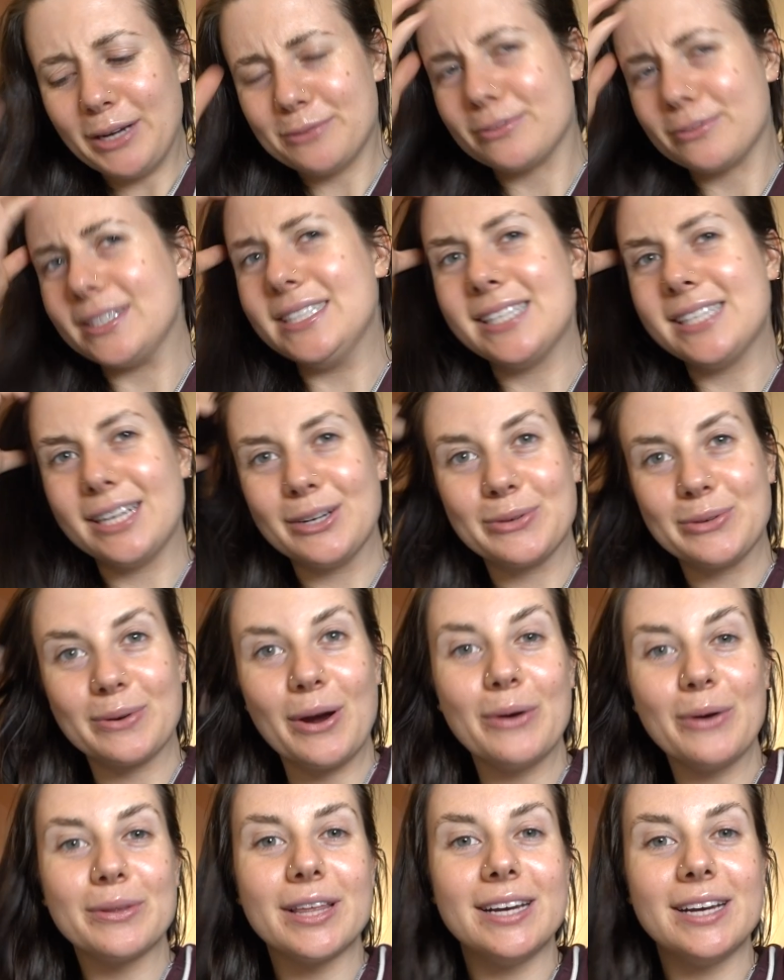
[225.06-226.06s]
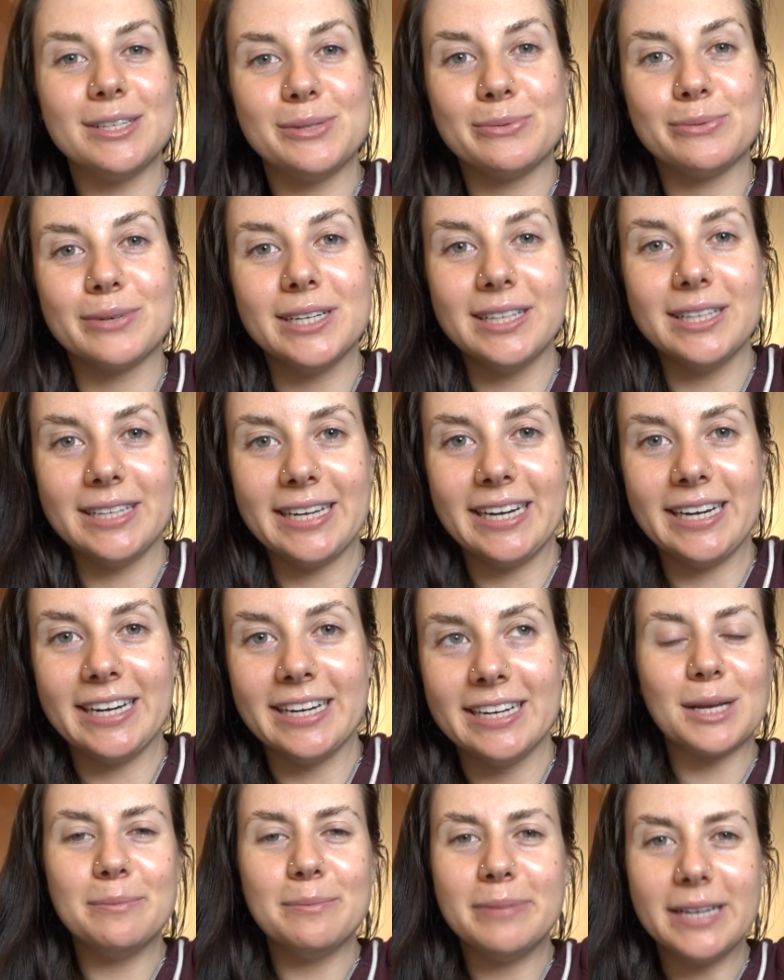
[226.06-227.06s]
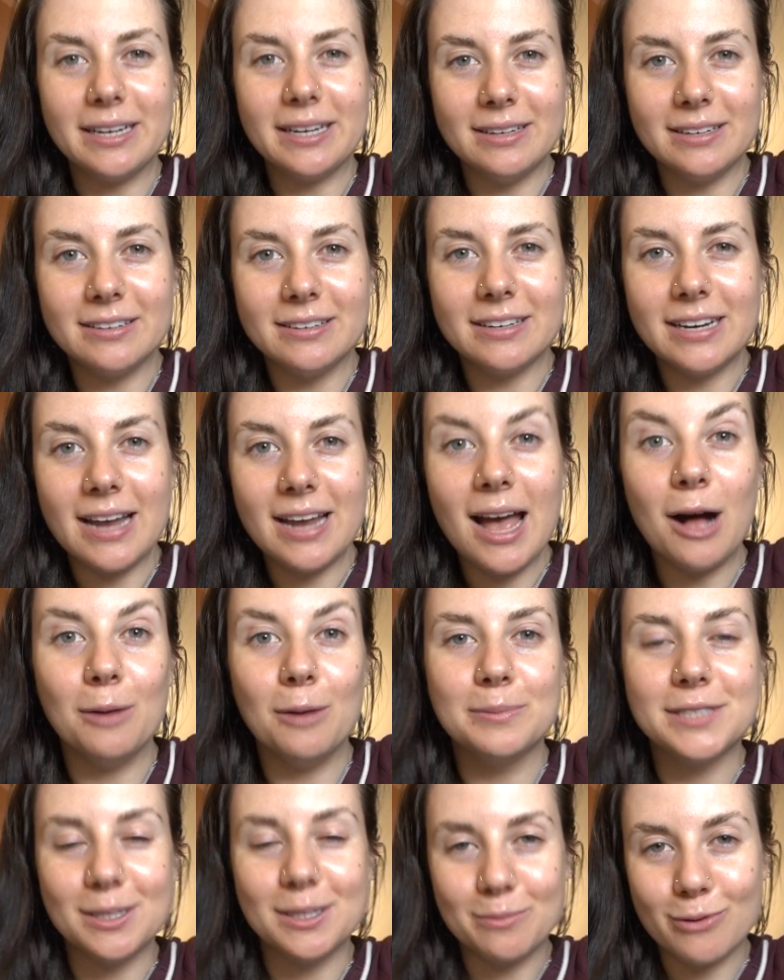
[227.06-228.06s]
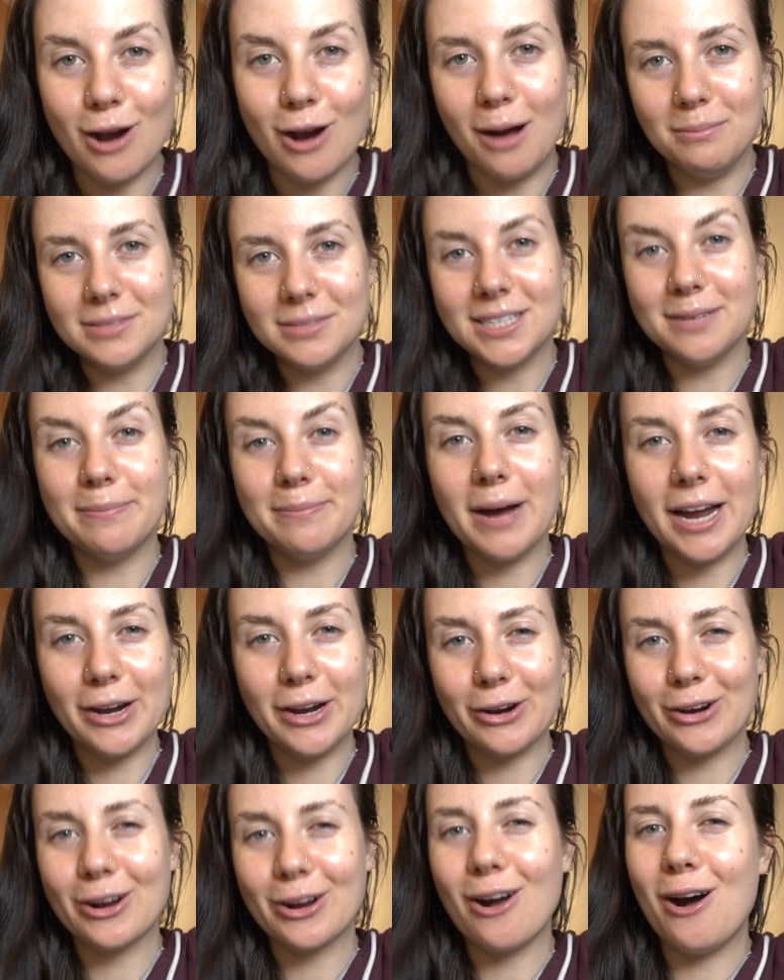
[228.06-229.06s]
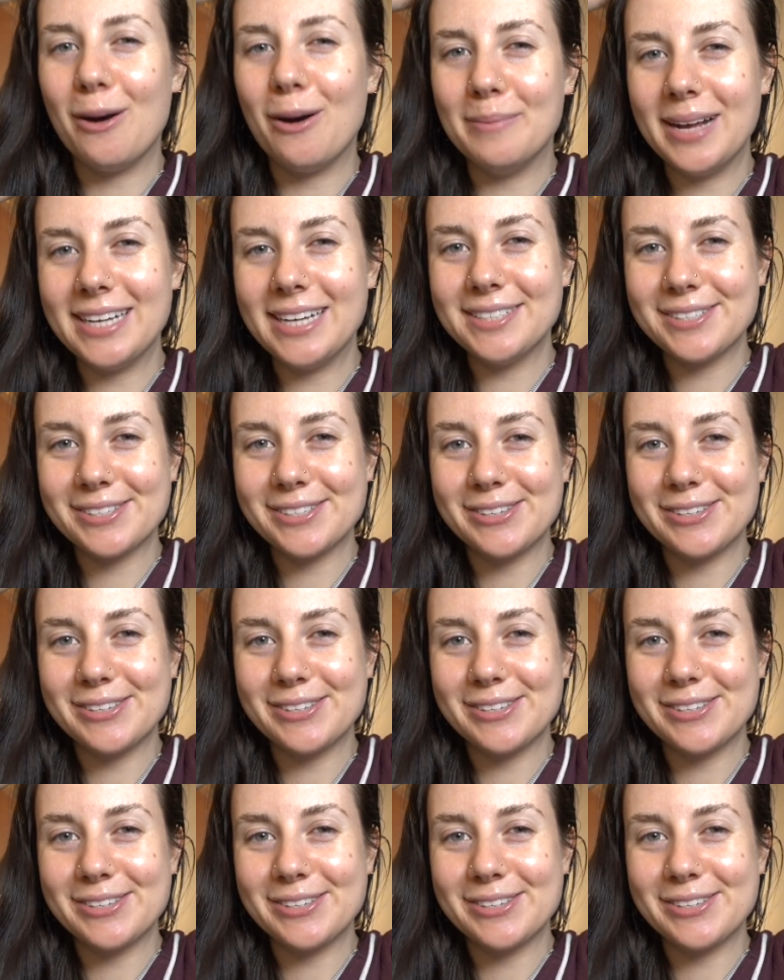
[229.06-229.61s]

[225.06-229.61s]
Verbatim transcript: recent growth has really been helped and prompted by her comments.